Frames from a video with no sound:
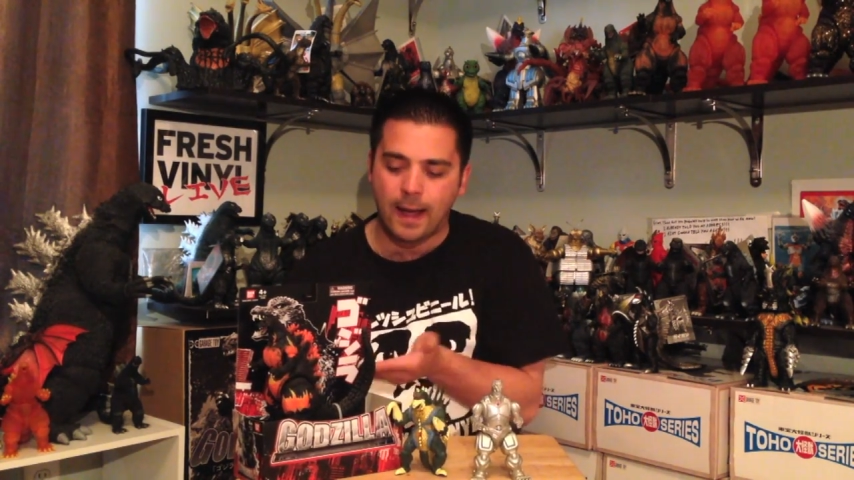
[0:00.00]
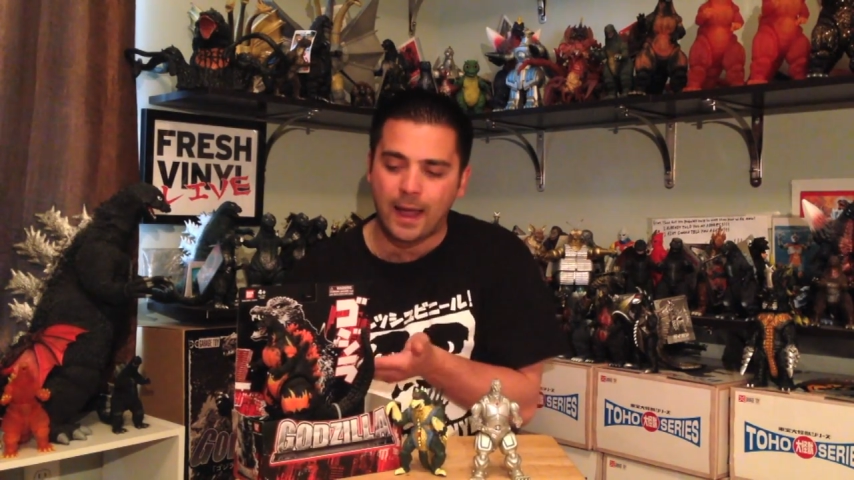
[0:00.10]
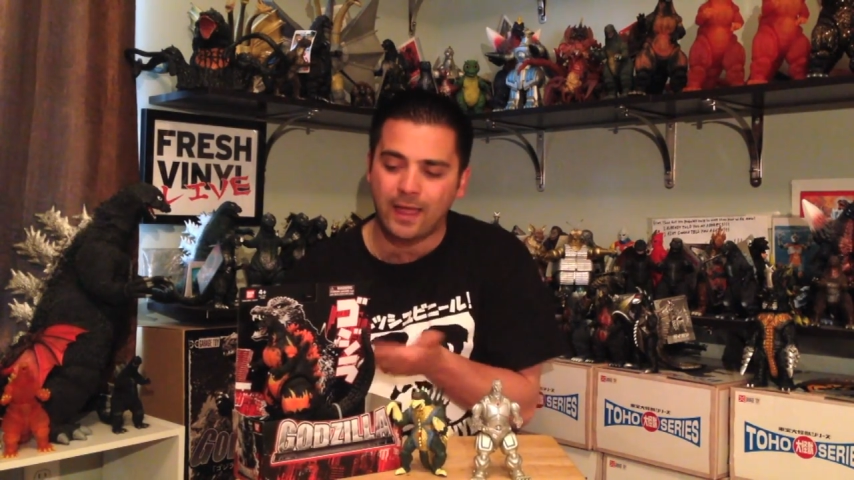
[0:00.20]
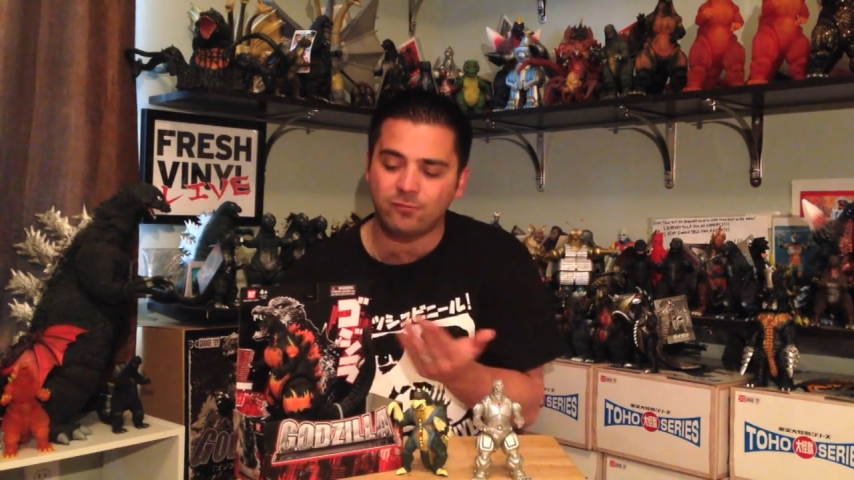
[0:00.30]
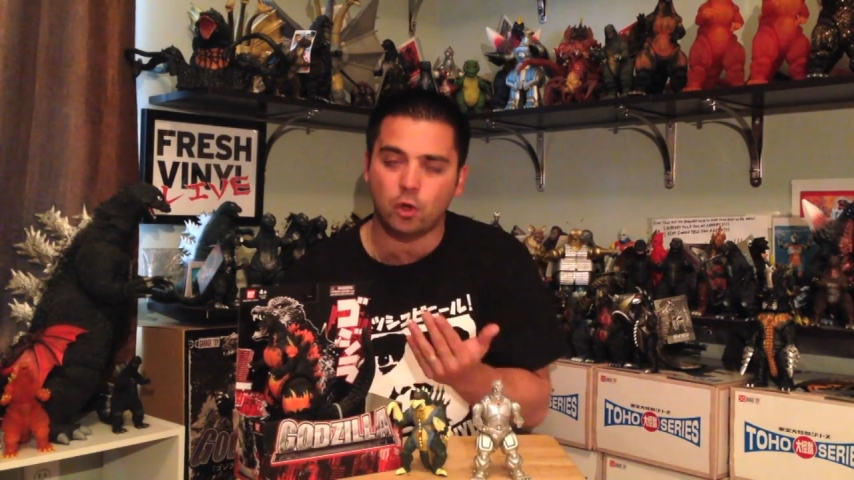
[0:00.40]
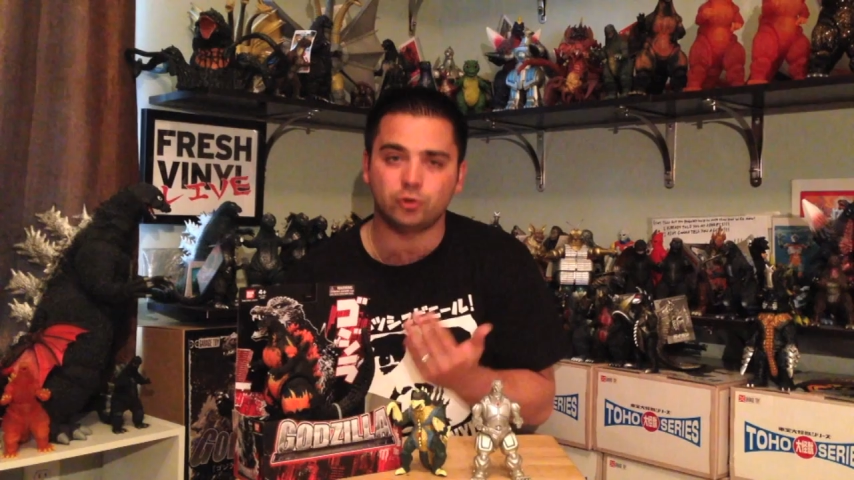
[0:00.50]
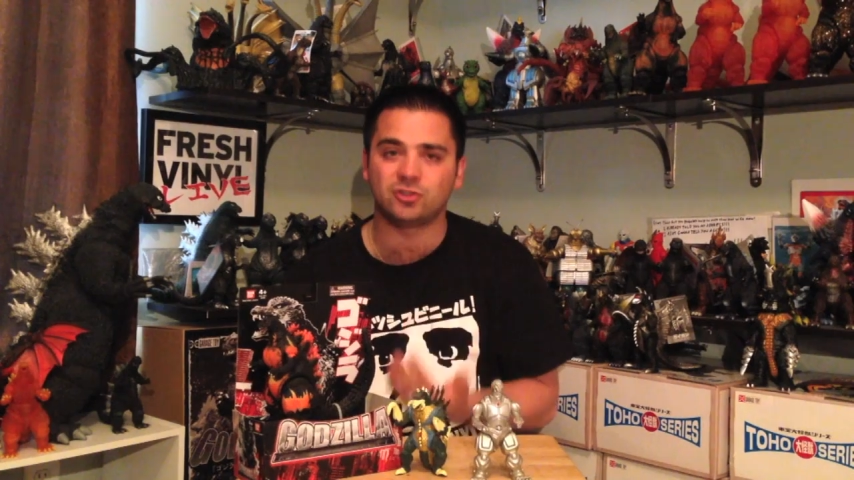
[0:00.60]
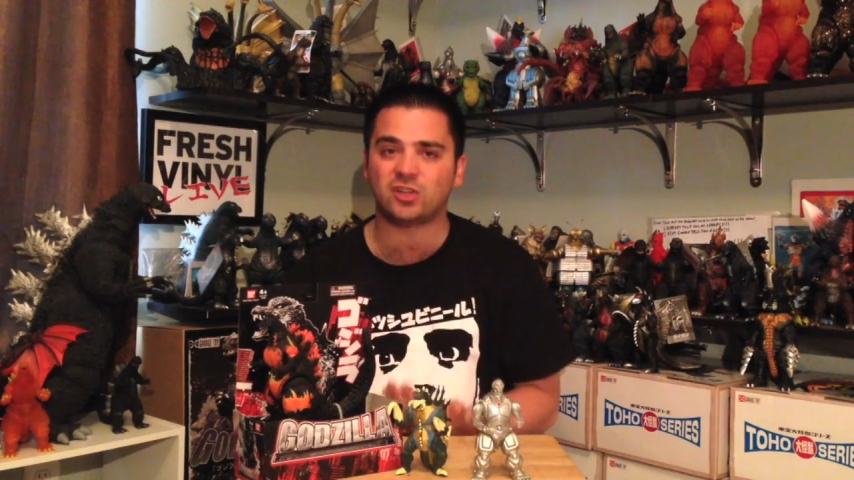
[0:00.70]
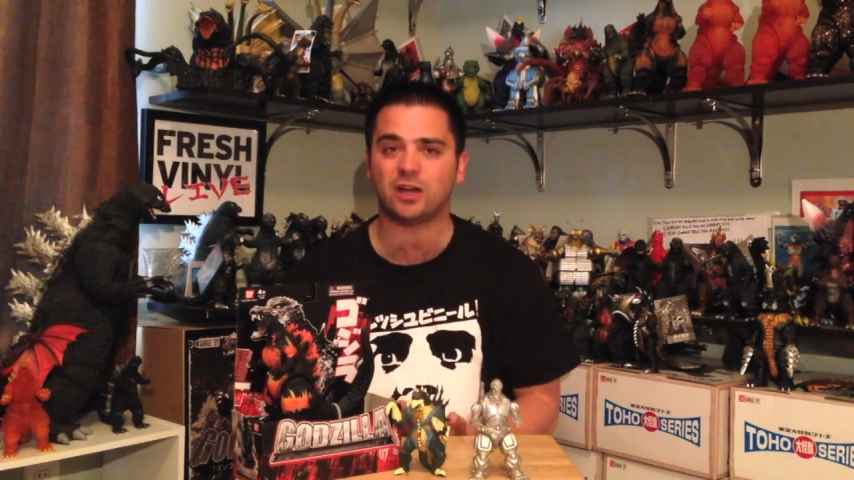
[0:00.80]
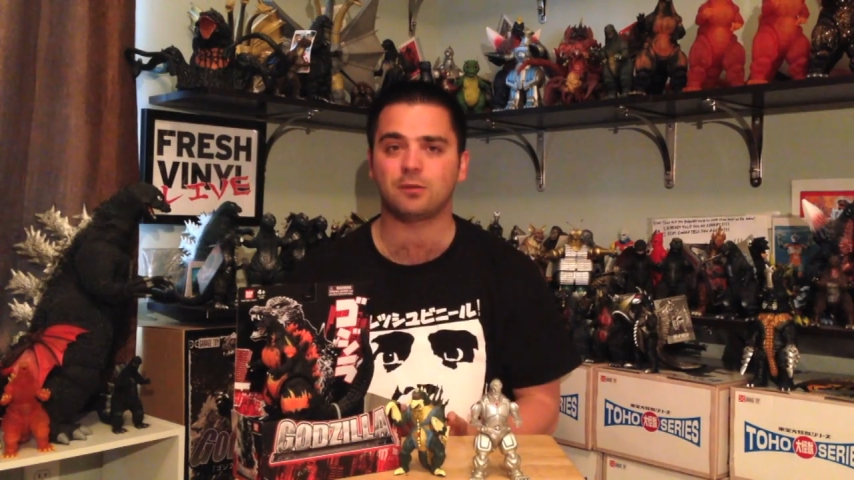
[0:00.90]
I have no
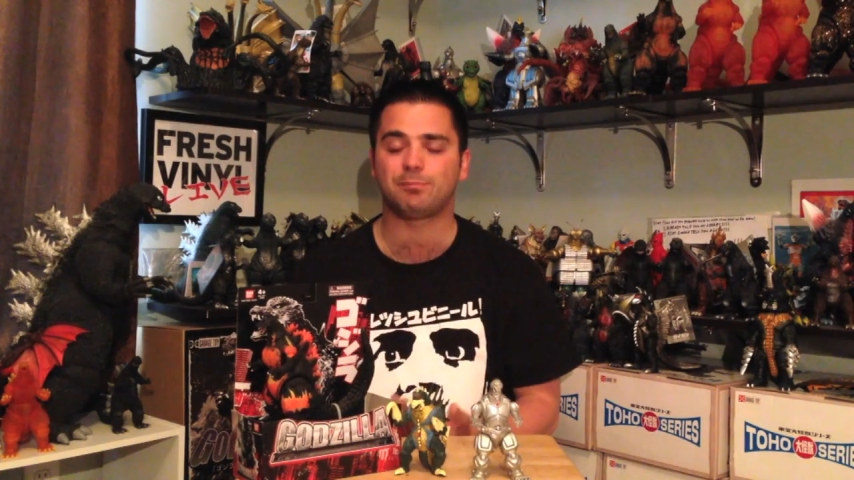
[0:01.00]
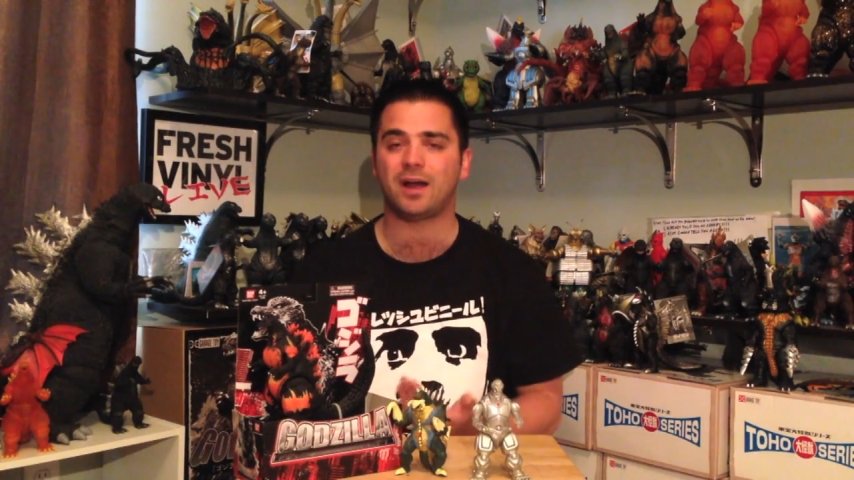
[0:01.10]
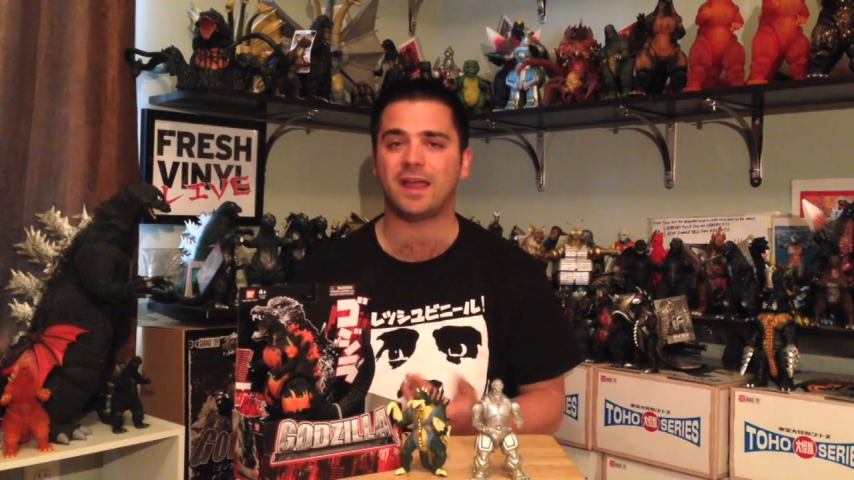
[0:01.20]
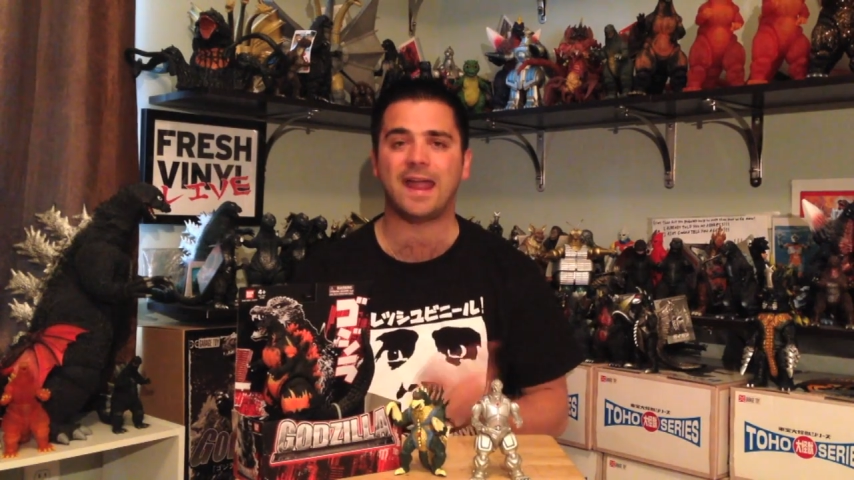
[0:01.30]
desire to buy